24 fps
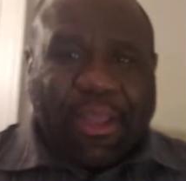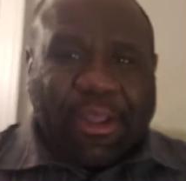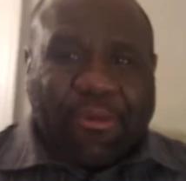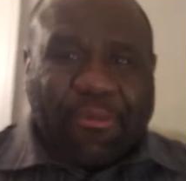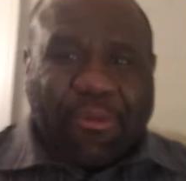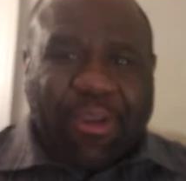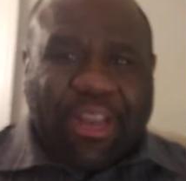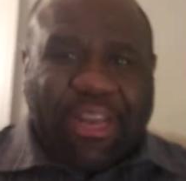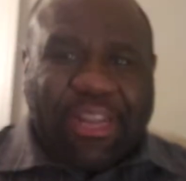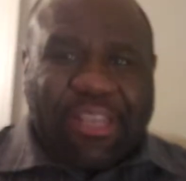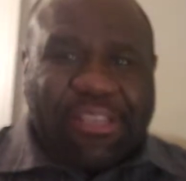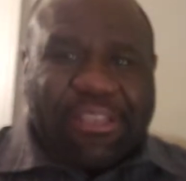
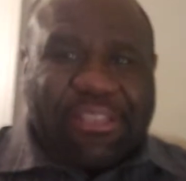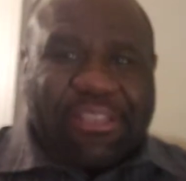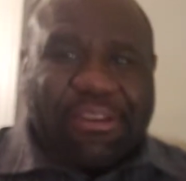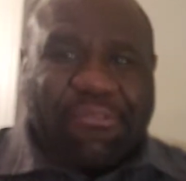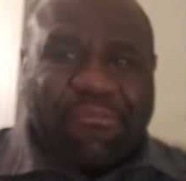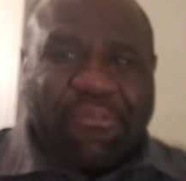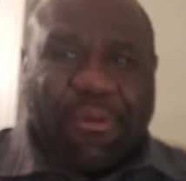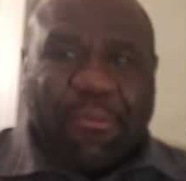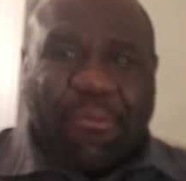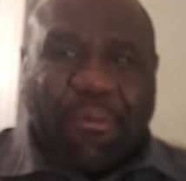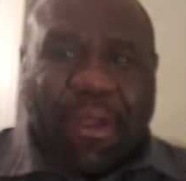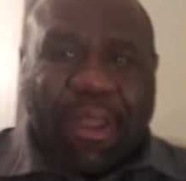Greetings,
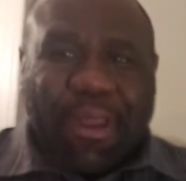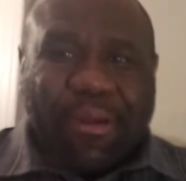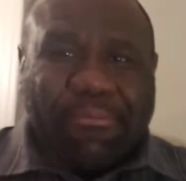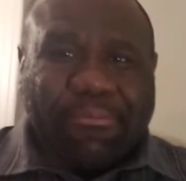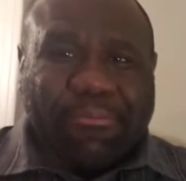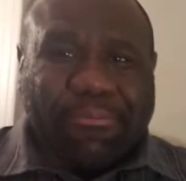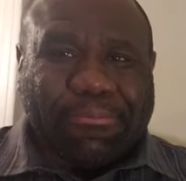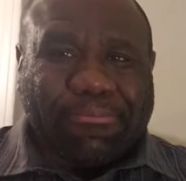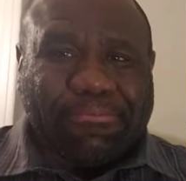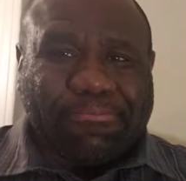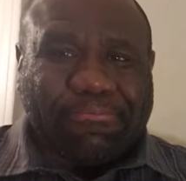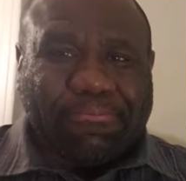
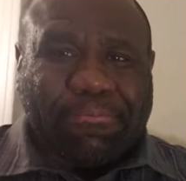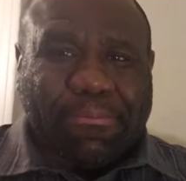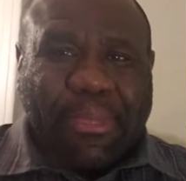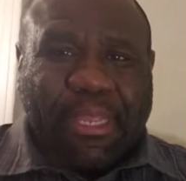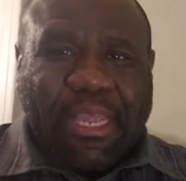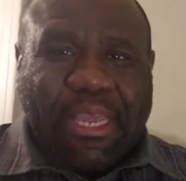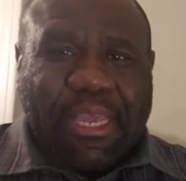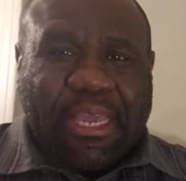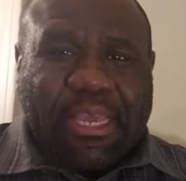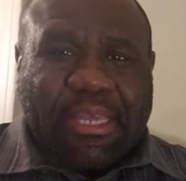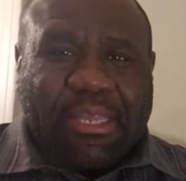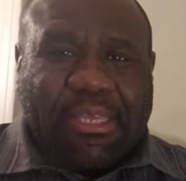everyone.
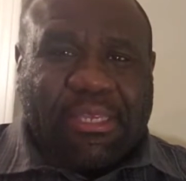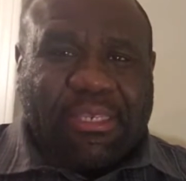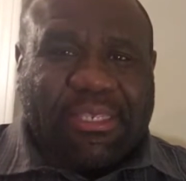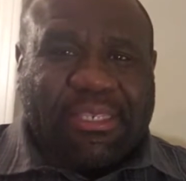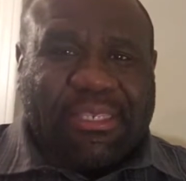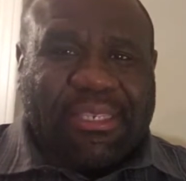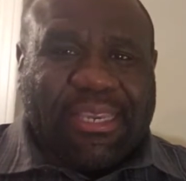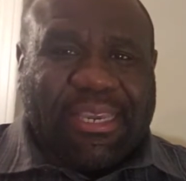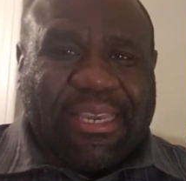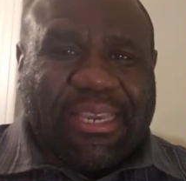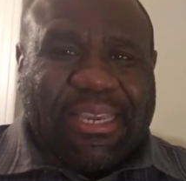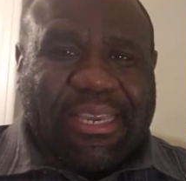
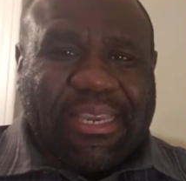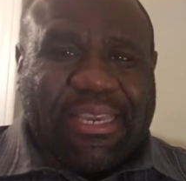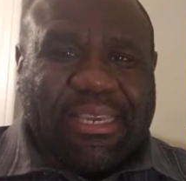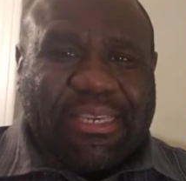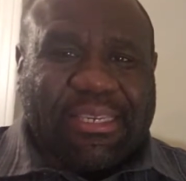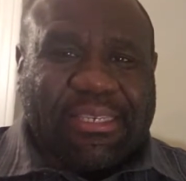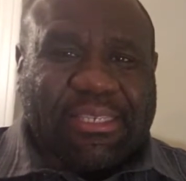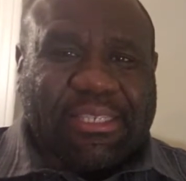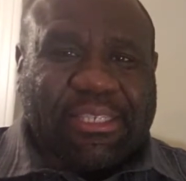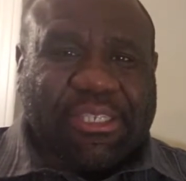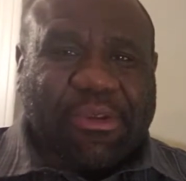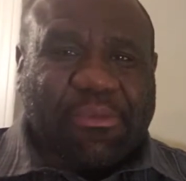This
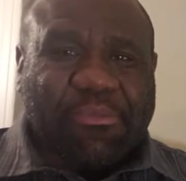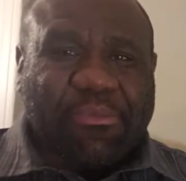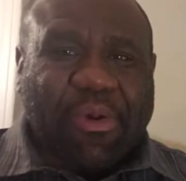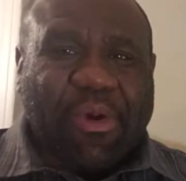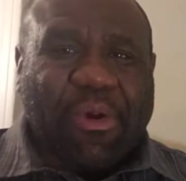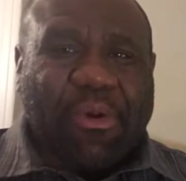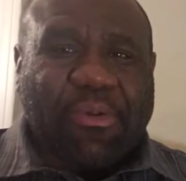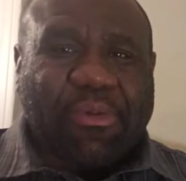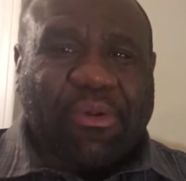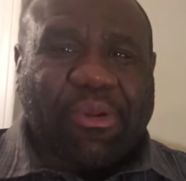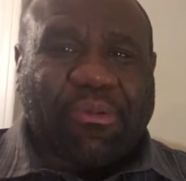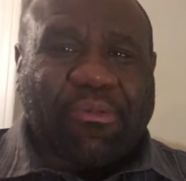is
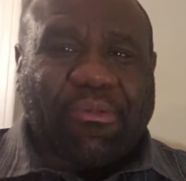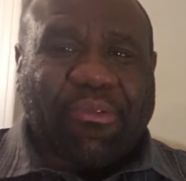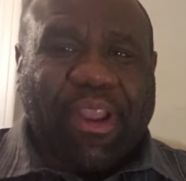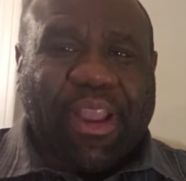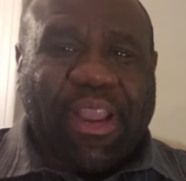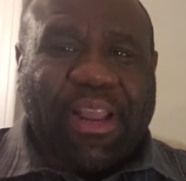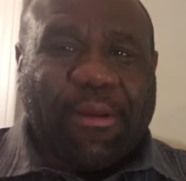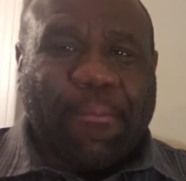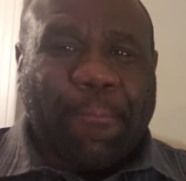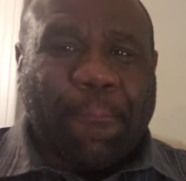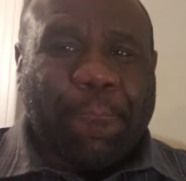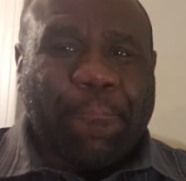Tymone
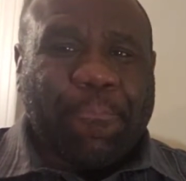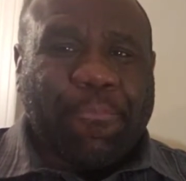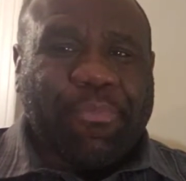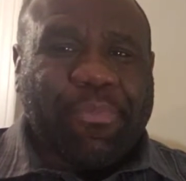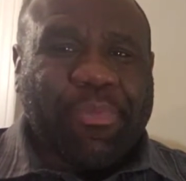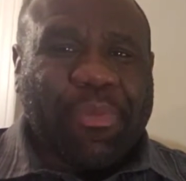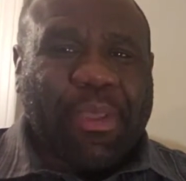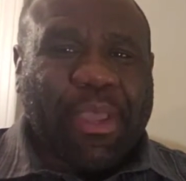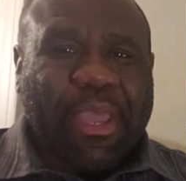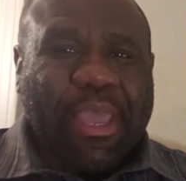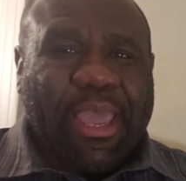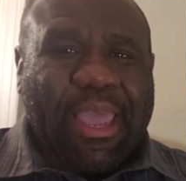Green,
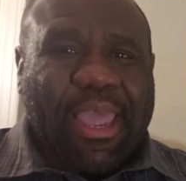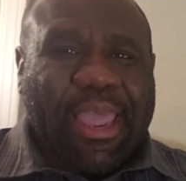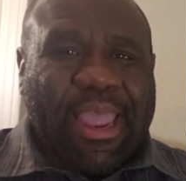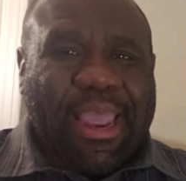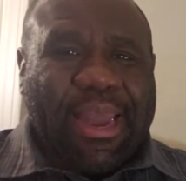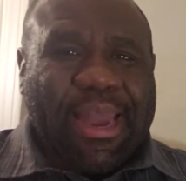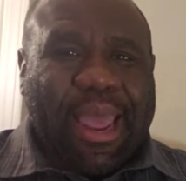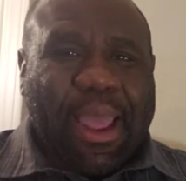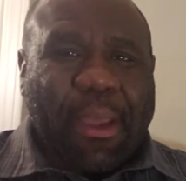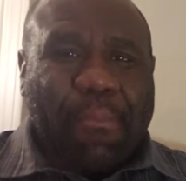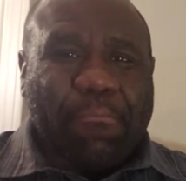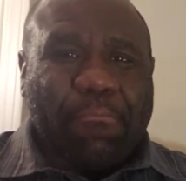
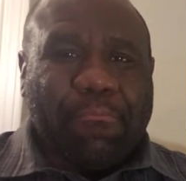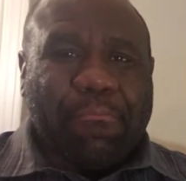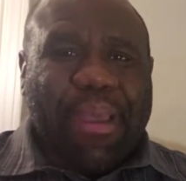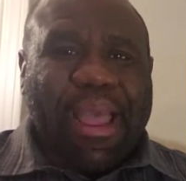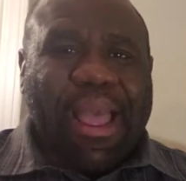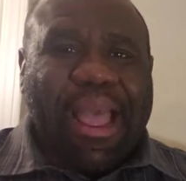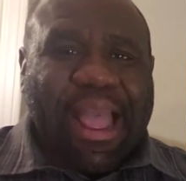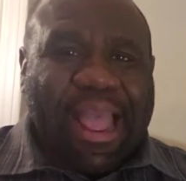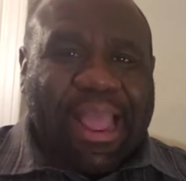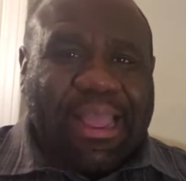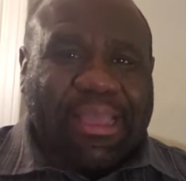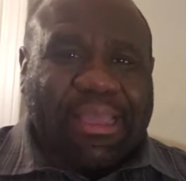and I'm
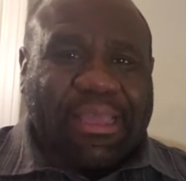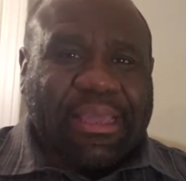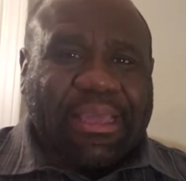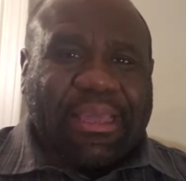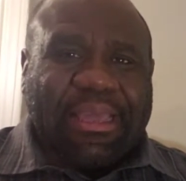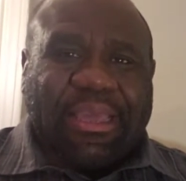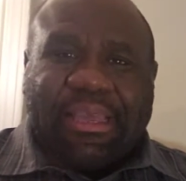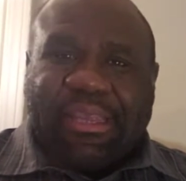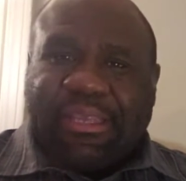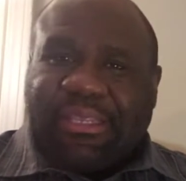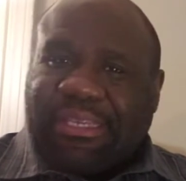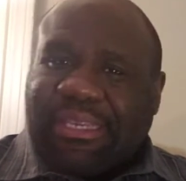back
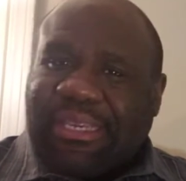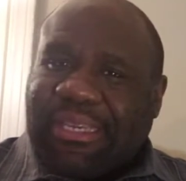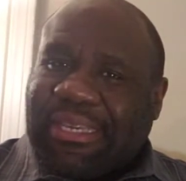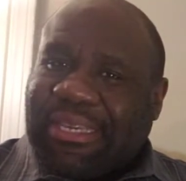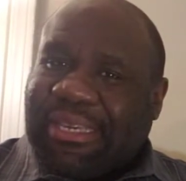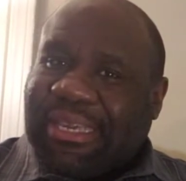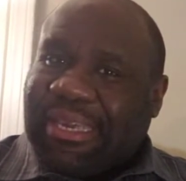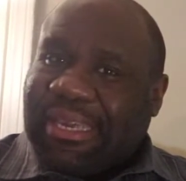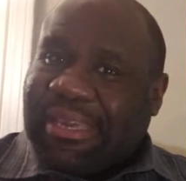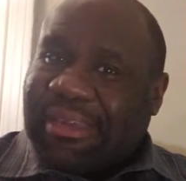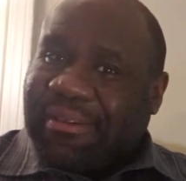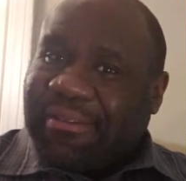to
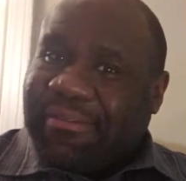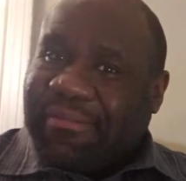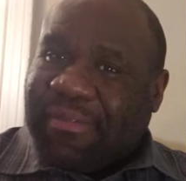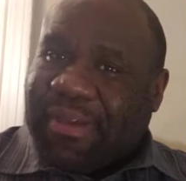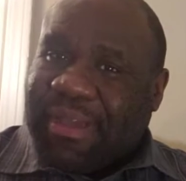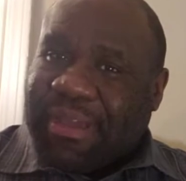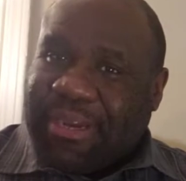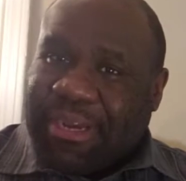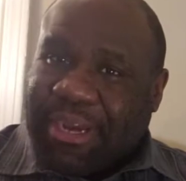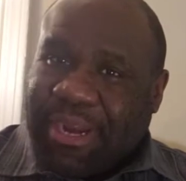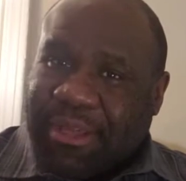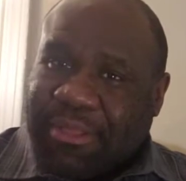give
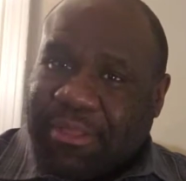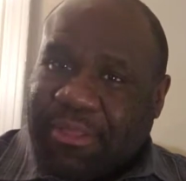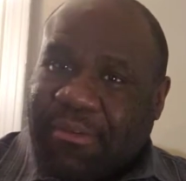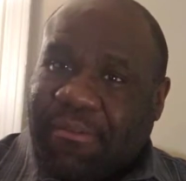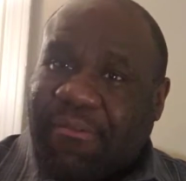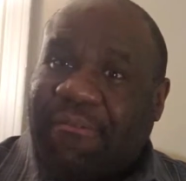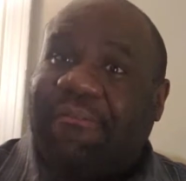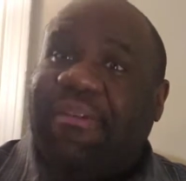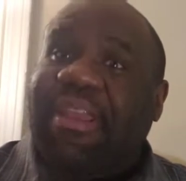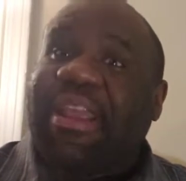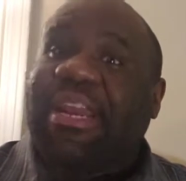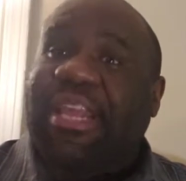another
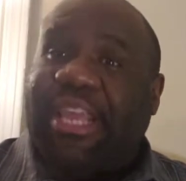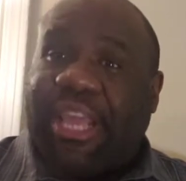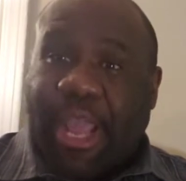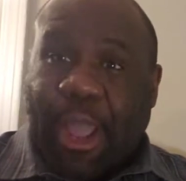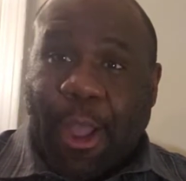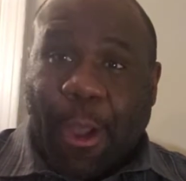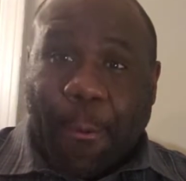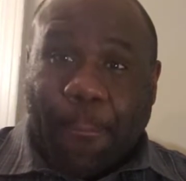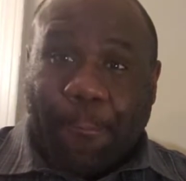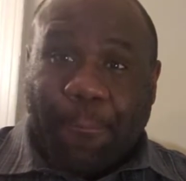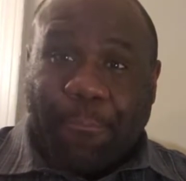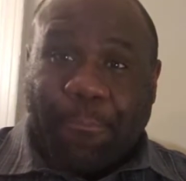
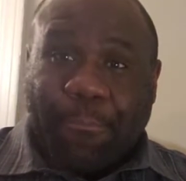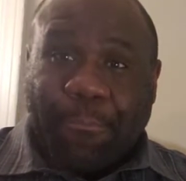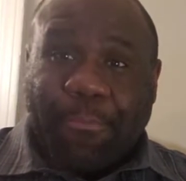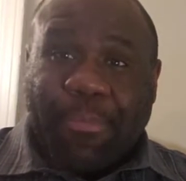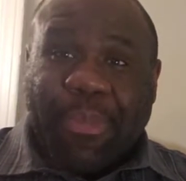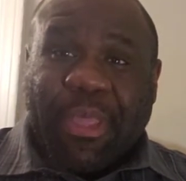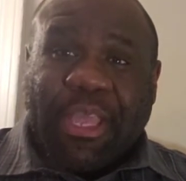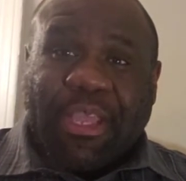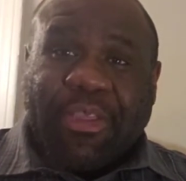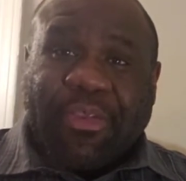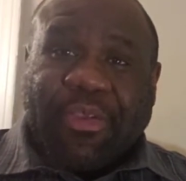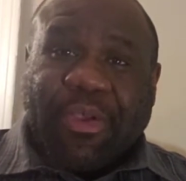video.
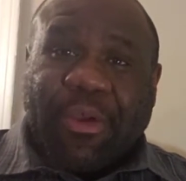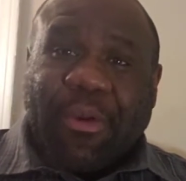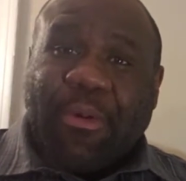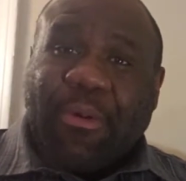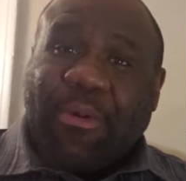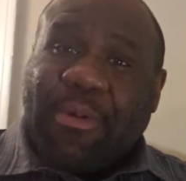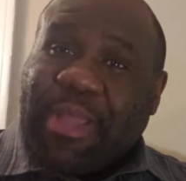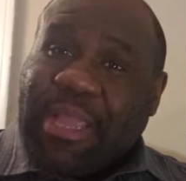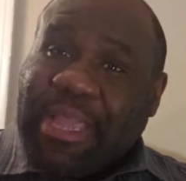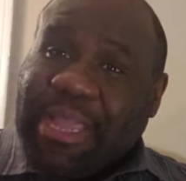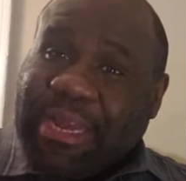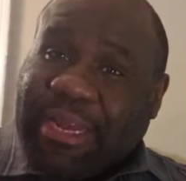
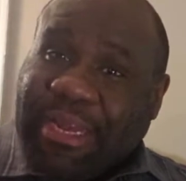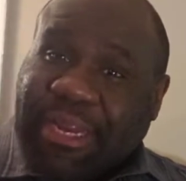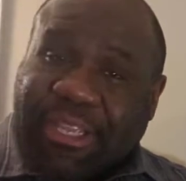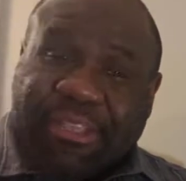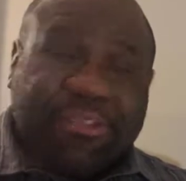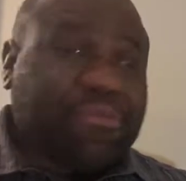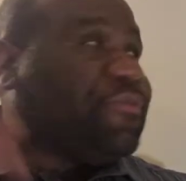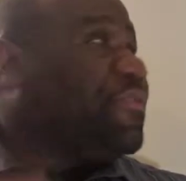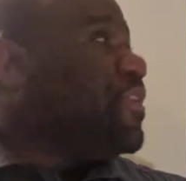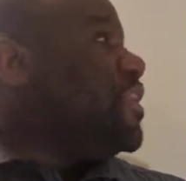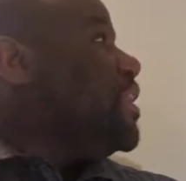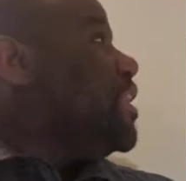So, in
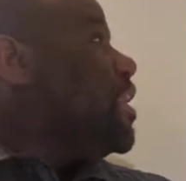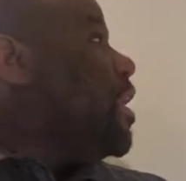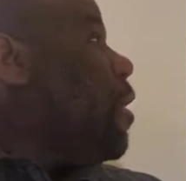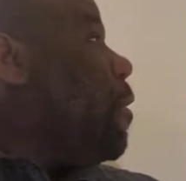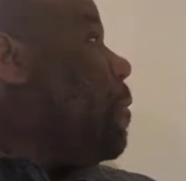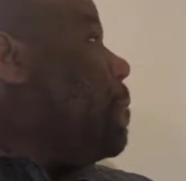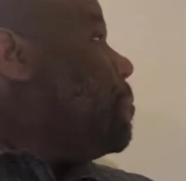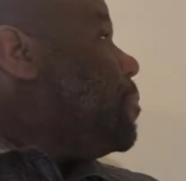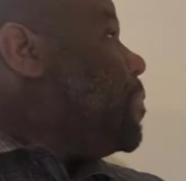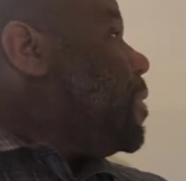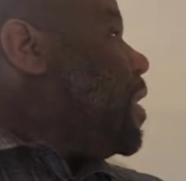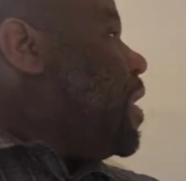this
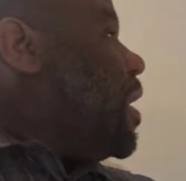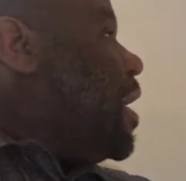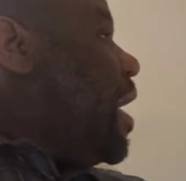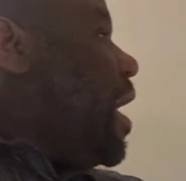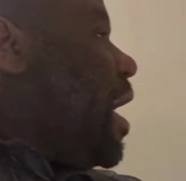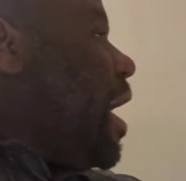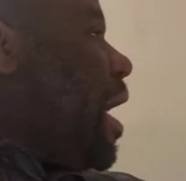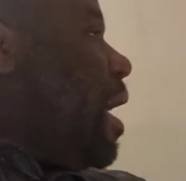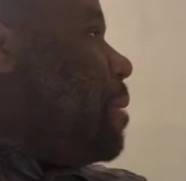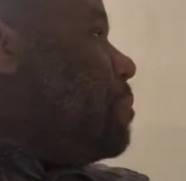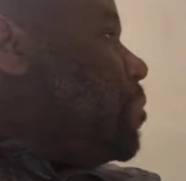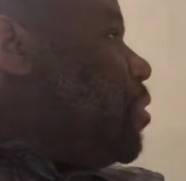video,
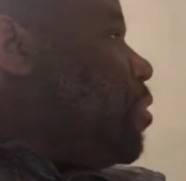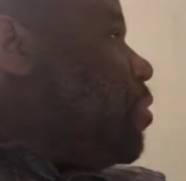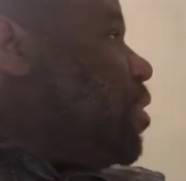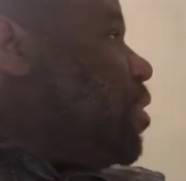I'm